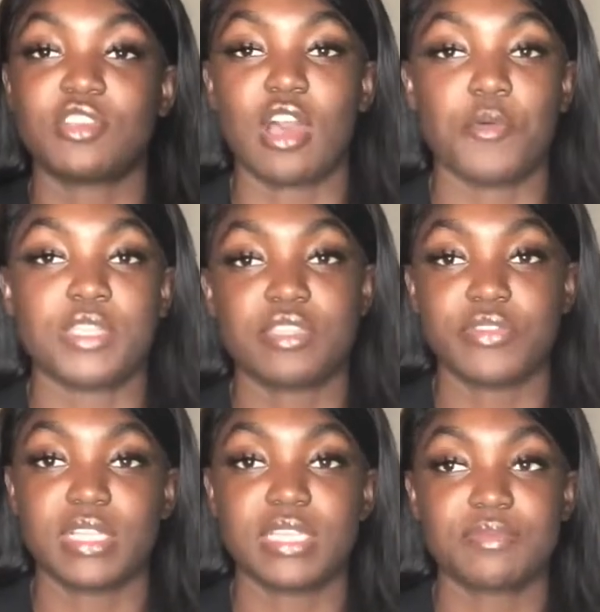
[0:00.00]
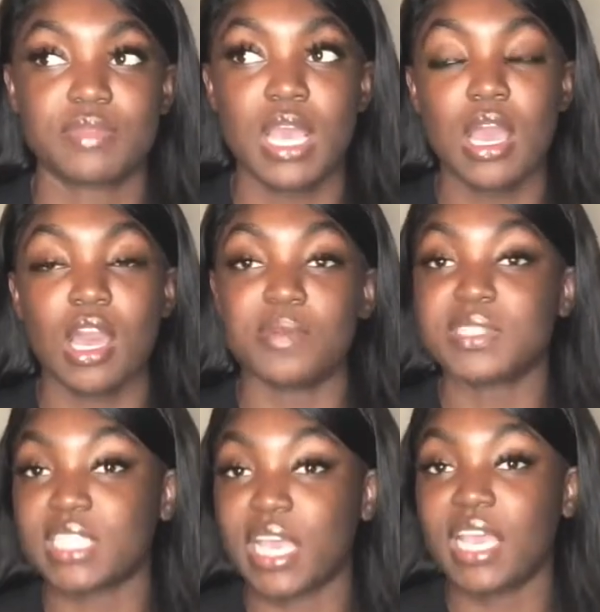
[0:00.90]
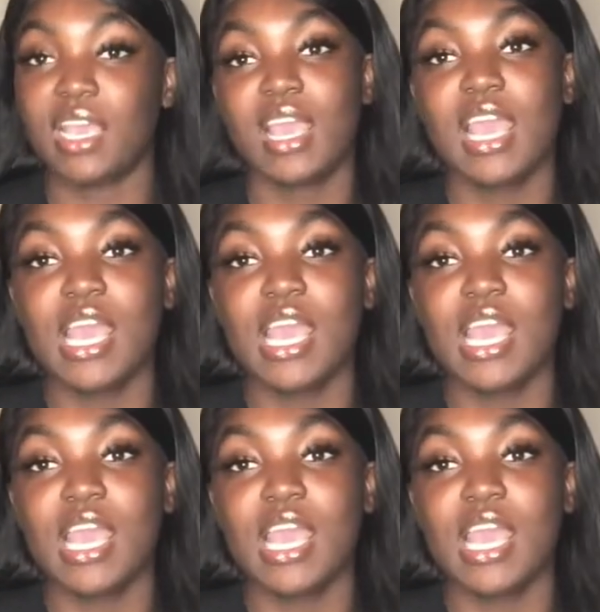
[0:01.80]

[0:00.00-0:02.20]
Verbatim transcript: so I wasn't really upset.